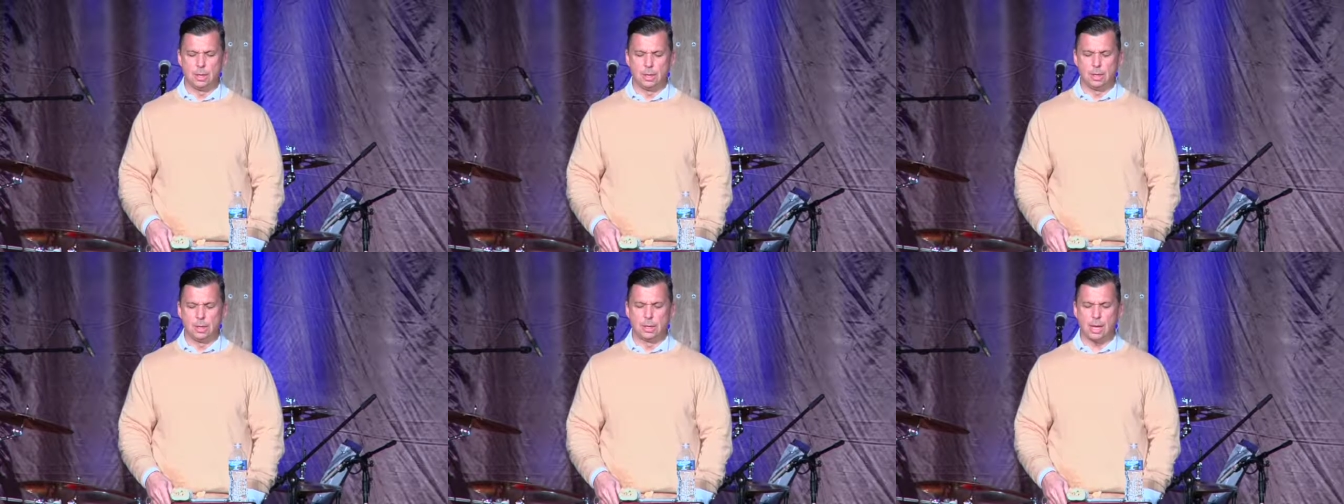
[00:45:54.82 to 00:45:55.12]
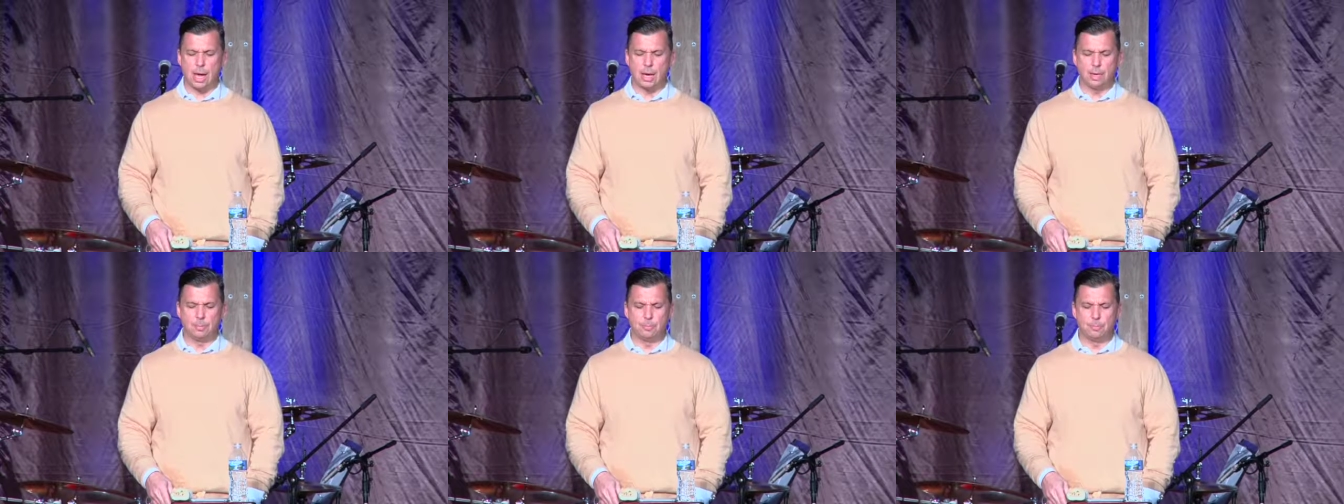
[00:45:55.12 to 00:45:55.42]

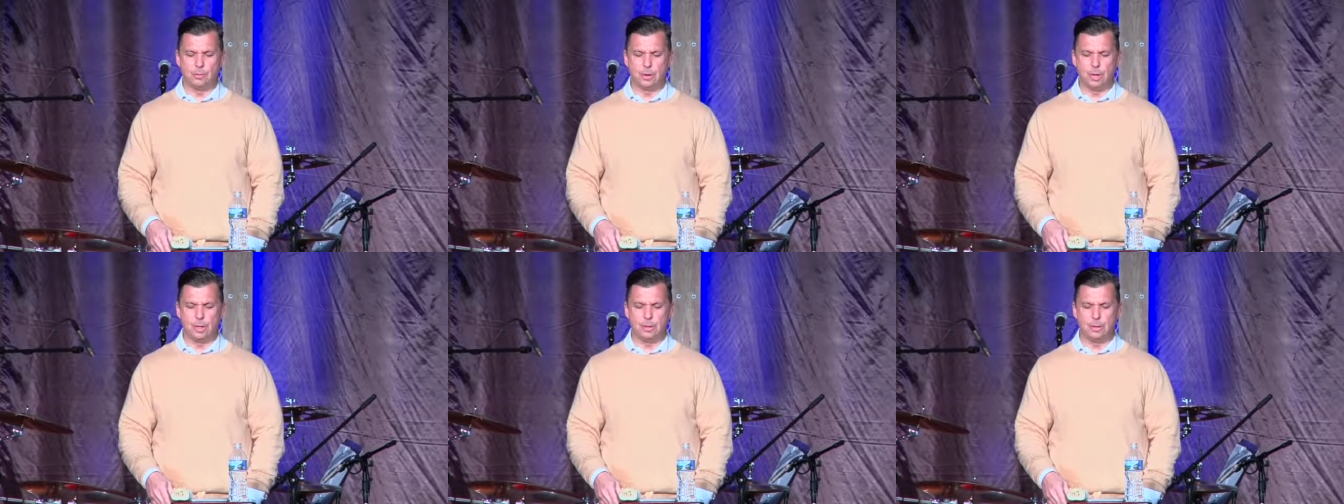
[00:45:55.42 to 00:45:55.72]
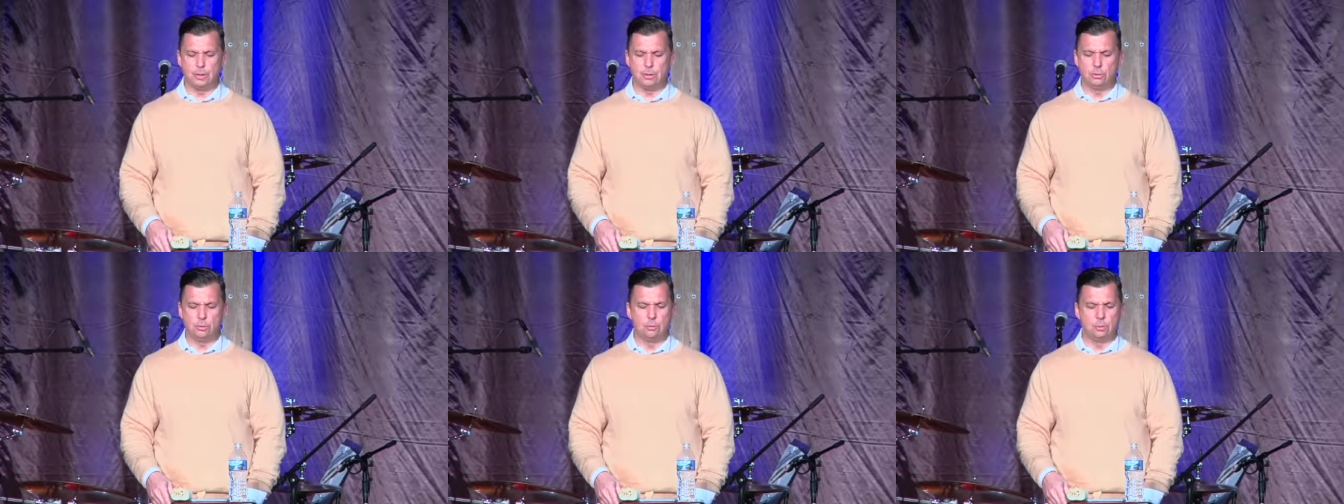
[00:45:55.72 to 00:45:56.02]
God, I pray that
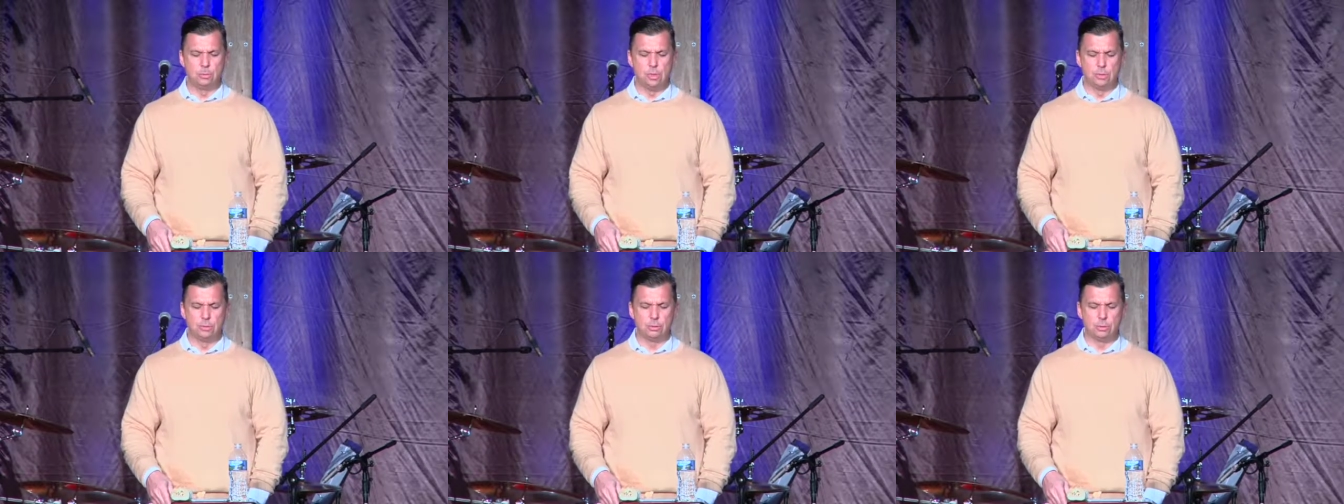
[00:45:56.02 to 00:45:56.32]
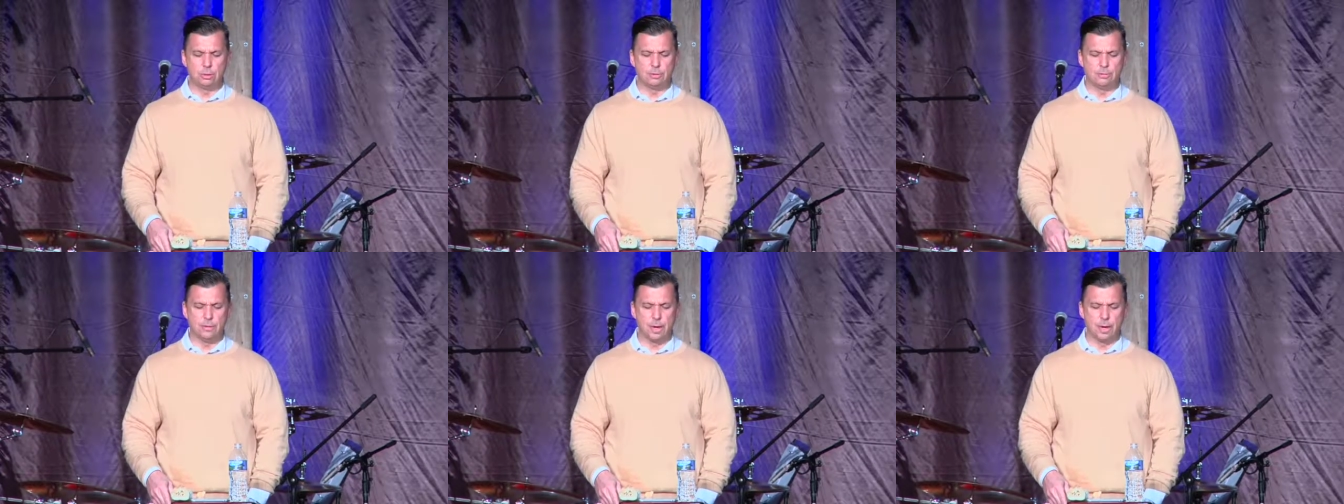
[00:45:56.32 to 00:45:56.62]
you will be
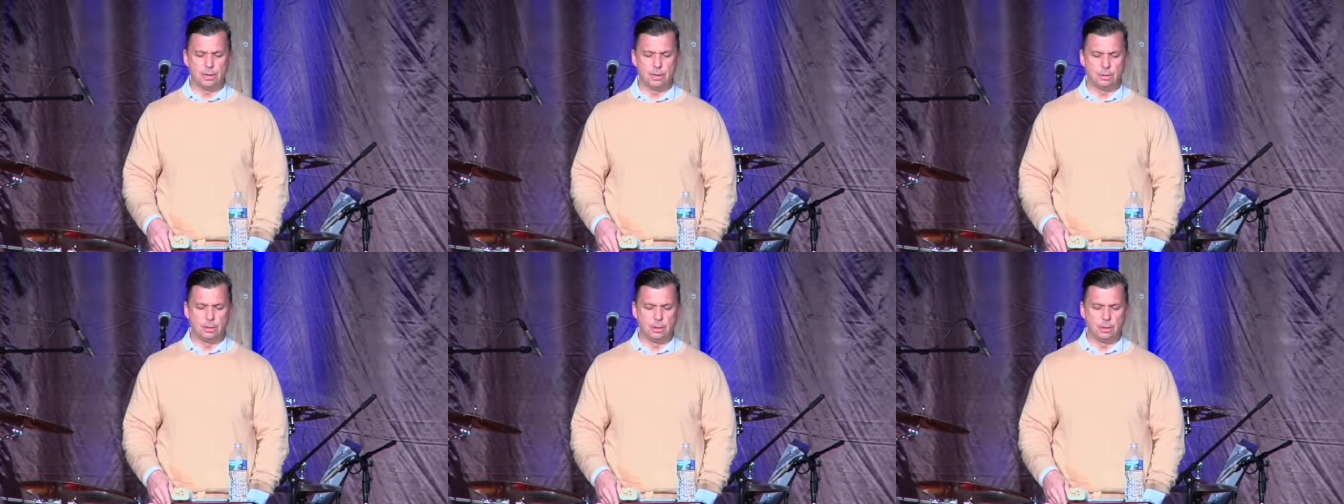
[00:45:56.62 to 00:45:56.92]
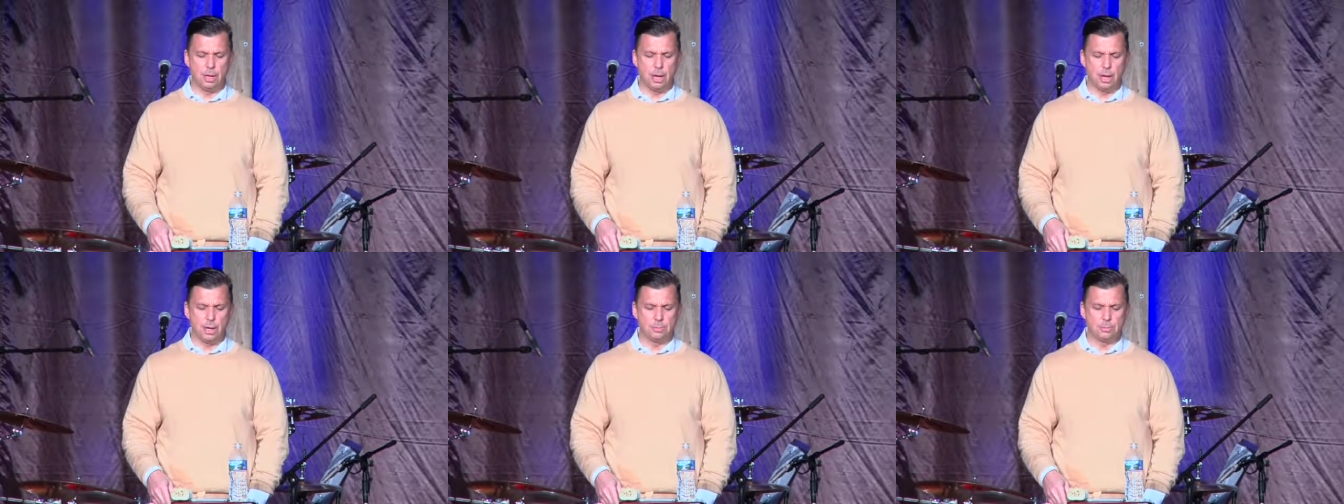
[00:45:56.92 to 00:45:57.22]
glorified in our
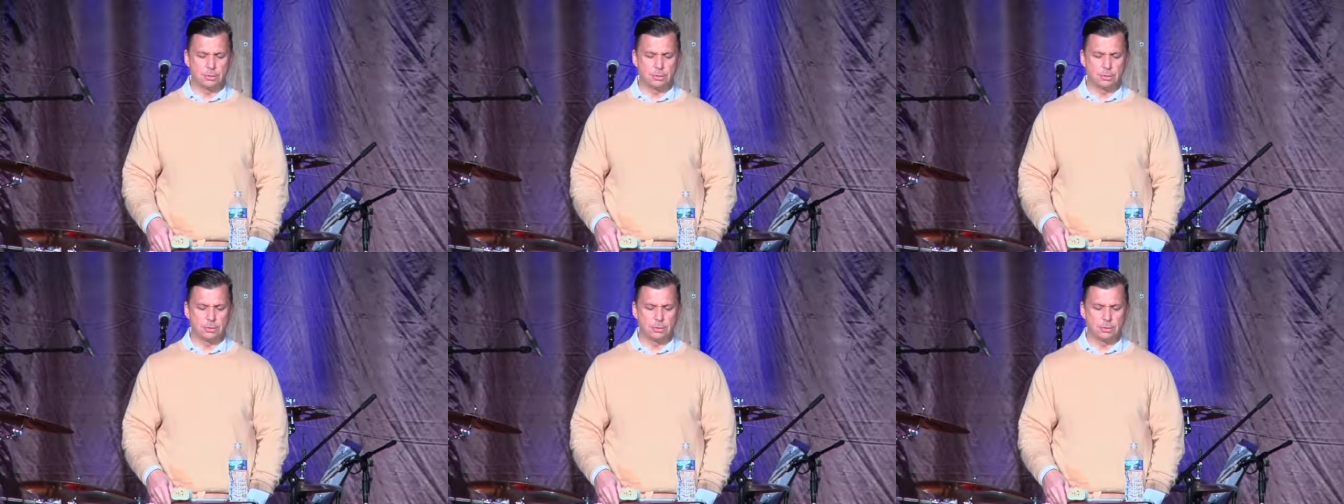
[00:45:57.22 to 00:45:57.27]
lives,